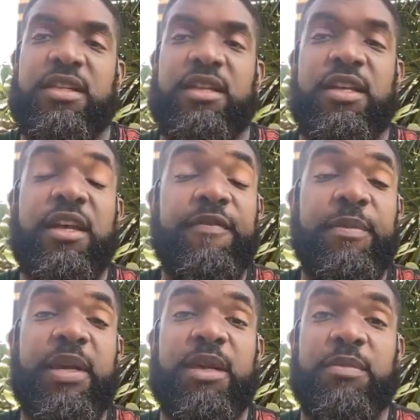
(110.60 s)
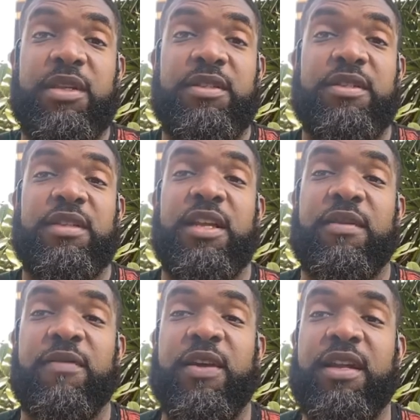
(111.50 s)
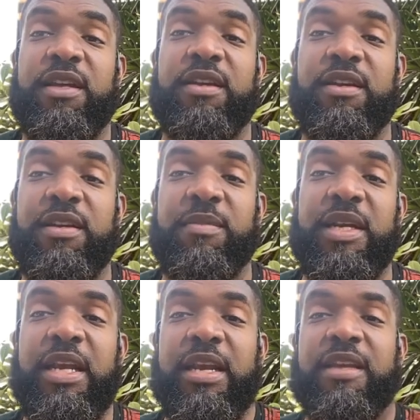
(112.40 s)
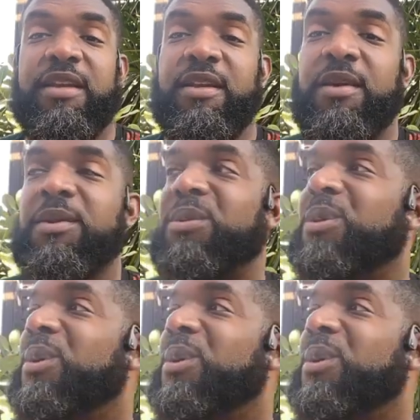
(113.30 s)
I love the mic, but it's just like right here in the neck, you know.